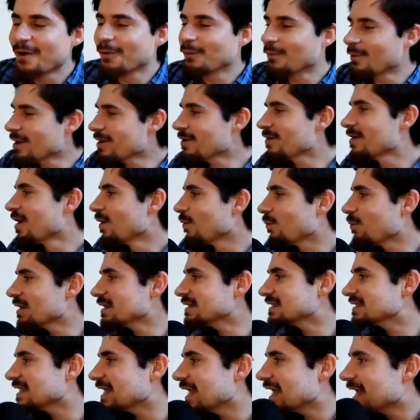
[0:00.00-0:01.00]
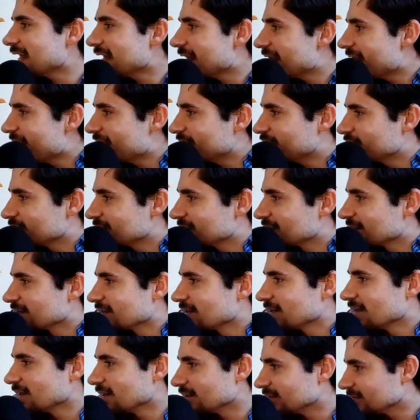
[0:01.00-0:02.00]
Well, why is it
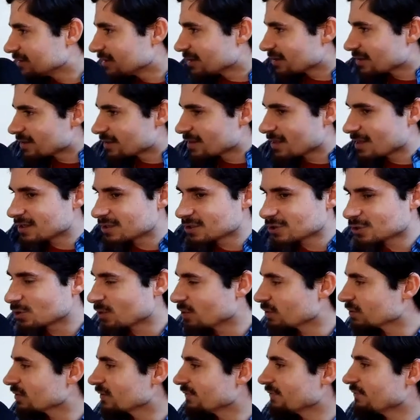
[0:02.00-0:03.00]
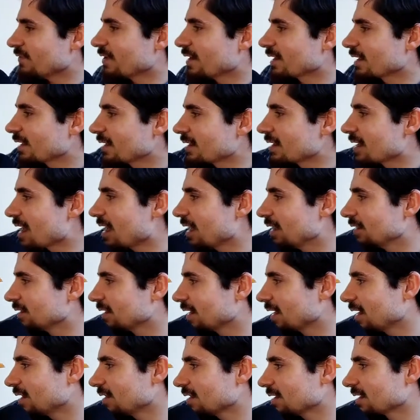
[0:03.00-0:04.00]
allegedly? Didn't they saw the fucking guy and
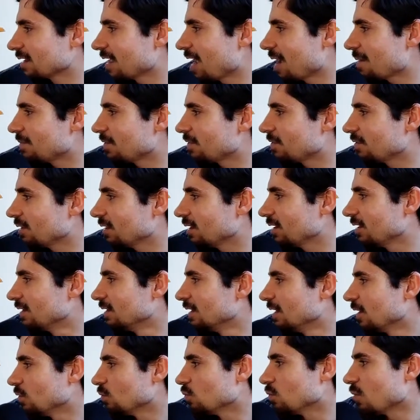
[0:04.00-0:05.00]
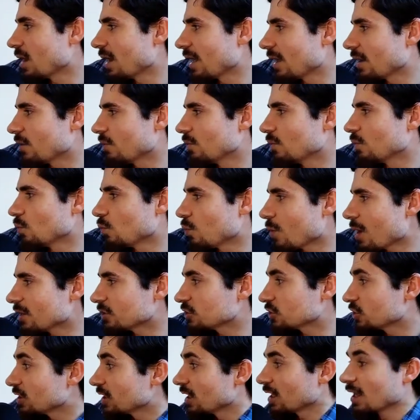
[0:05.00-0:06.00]
they had a camera while
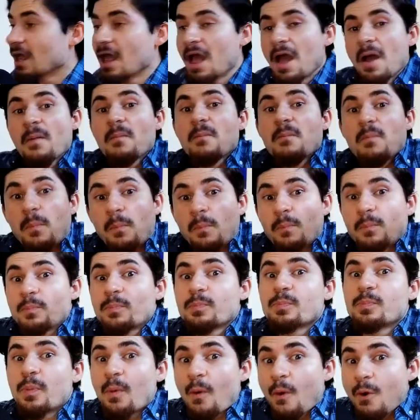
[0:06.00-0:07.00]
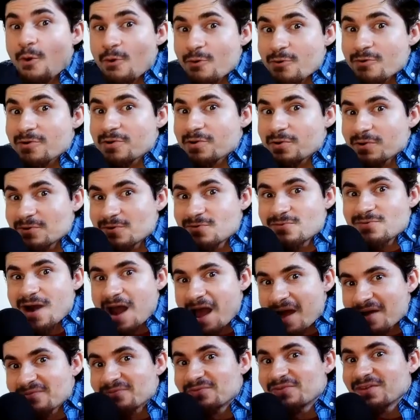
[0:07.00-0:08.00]
watching
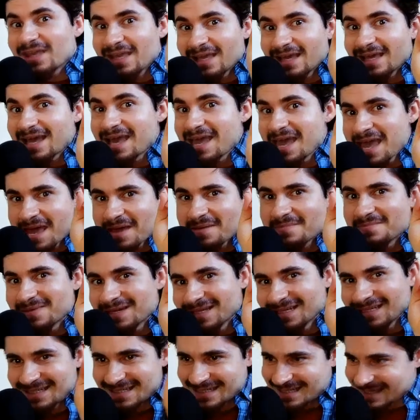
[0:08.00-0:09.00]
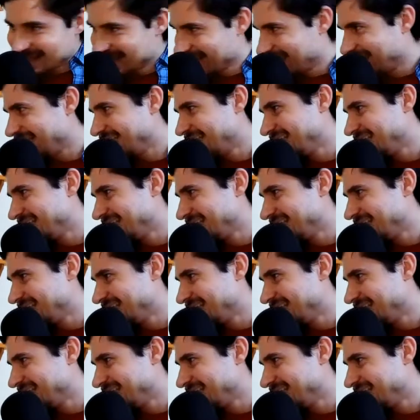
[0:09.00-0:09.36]
pornographic images?